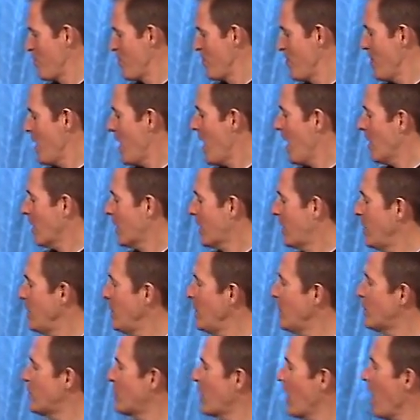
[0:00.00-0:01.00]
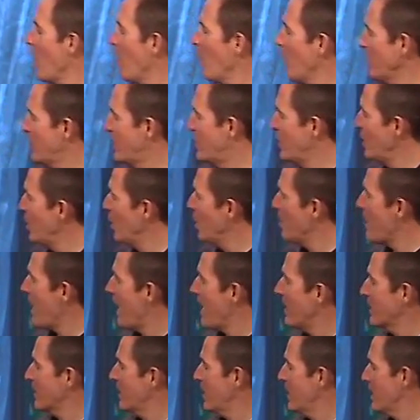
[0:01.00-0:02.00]
Now, can you tell what's new
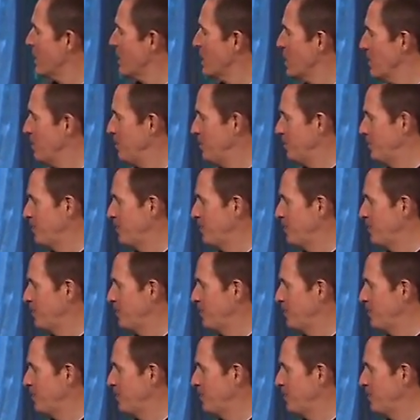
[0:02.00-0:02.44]
about this?